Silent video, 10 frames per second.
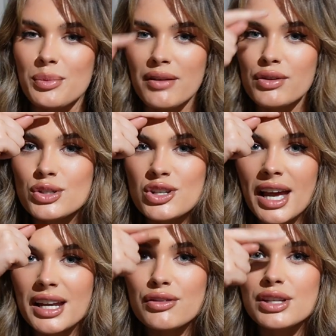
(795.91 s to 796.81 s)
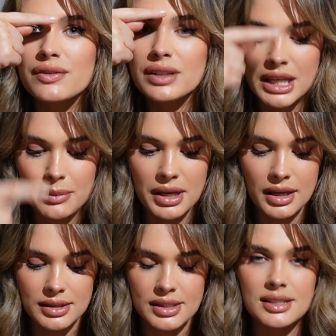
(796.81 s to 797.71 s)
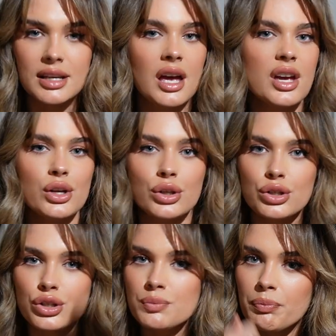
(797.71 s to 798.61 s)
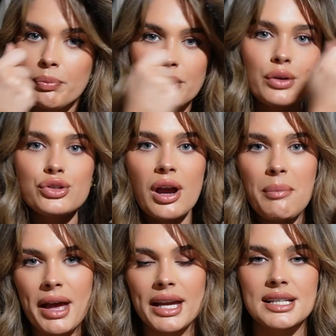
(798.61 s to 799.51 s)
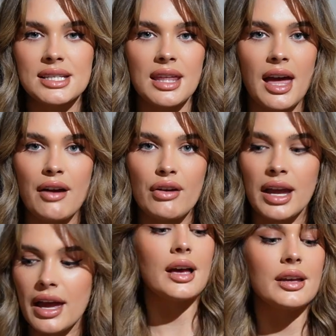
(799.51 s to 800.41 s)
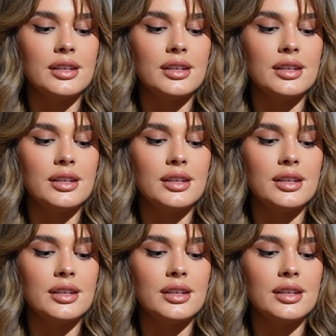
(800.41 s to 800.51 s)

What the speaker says: But if you do get any of those flicky bits, just blow dry it back into the hair again.